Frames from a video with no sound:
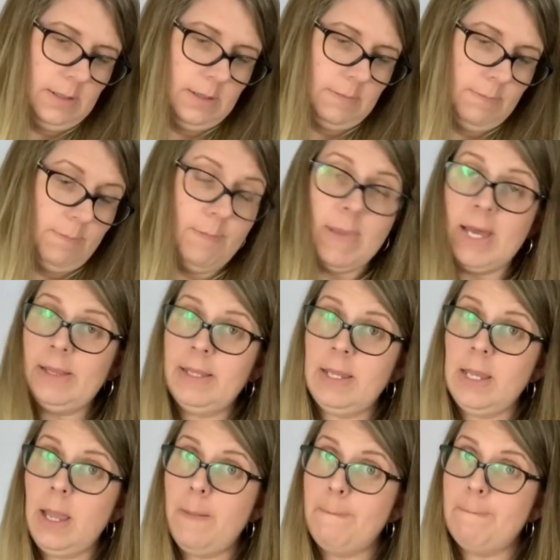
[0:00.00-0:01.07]

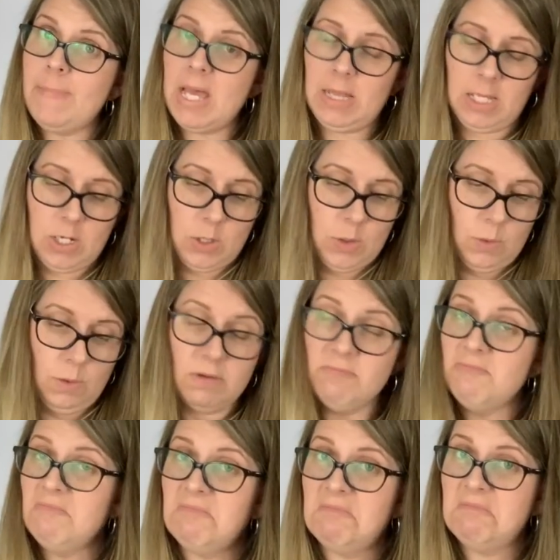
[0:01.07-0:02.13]
Melly Mellow.
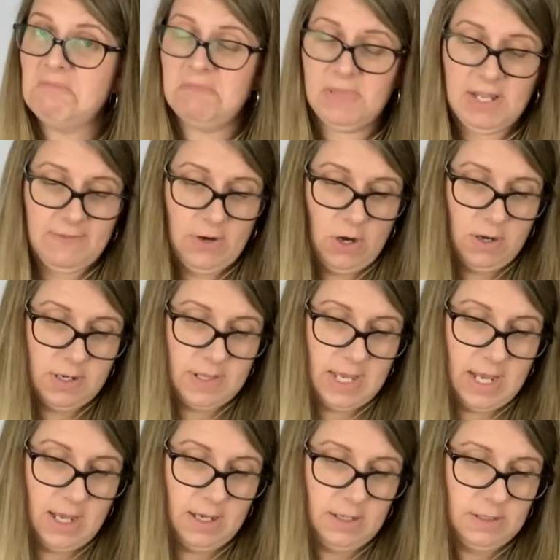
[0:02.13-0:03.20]
Never heard of
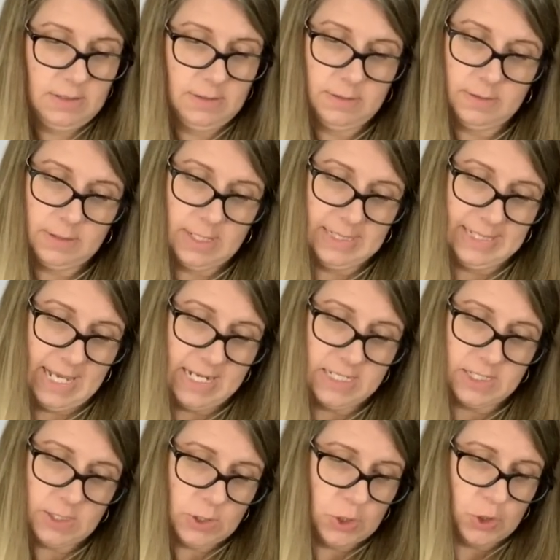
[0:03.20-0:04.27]
that.
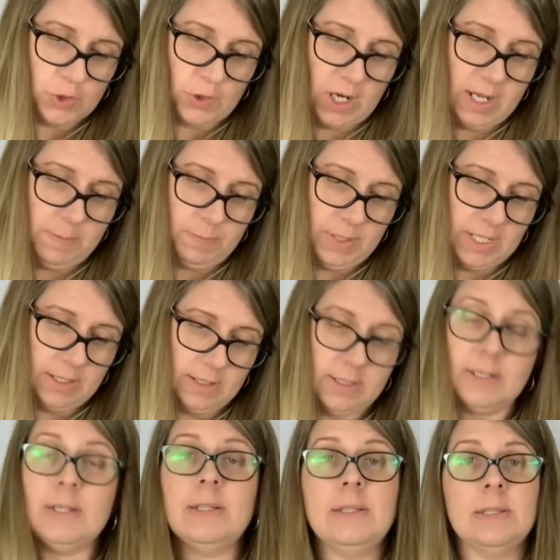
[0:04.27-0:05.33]
Eliza Stripe
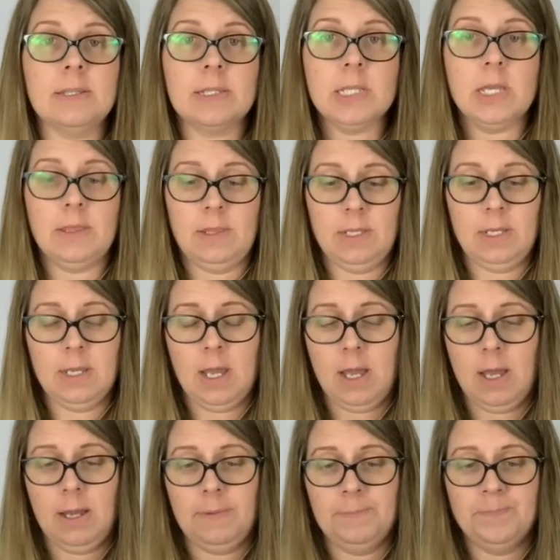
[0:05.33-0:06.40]
is the
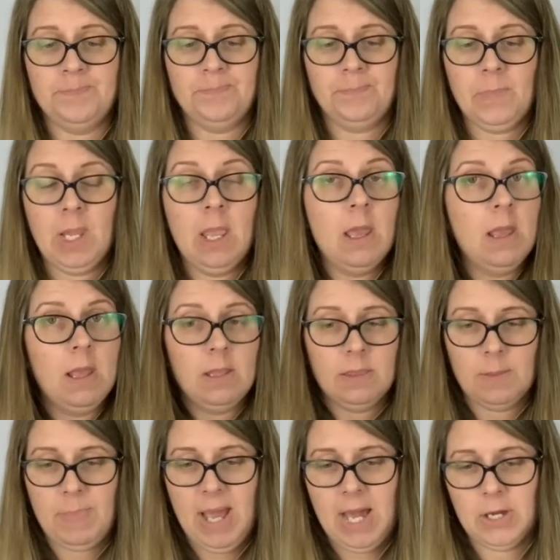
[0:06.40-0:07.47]
uh,
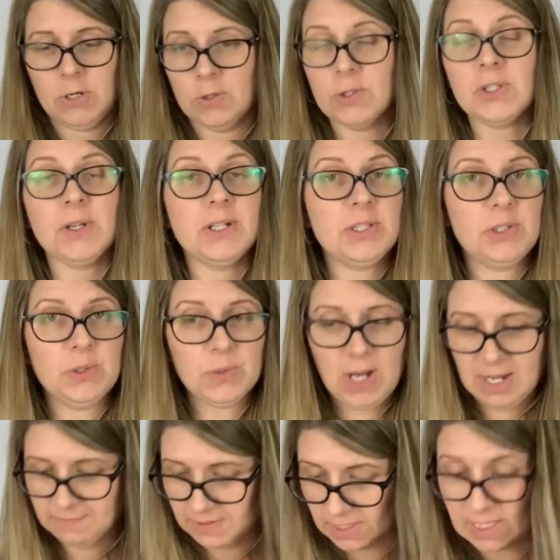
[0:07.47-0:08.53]
the pattern, so I do
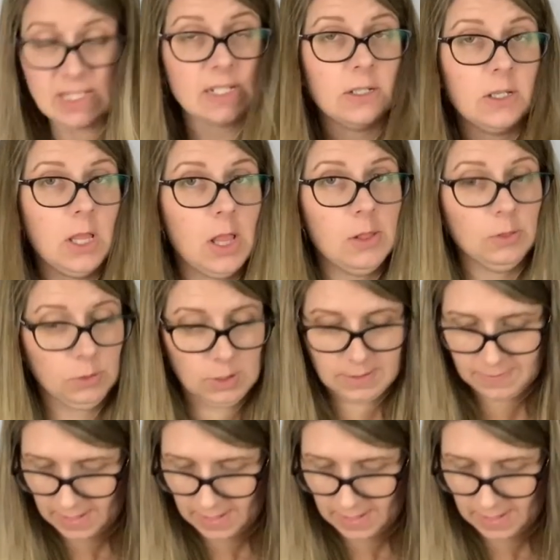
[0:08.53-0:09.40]
have to still look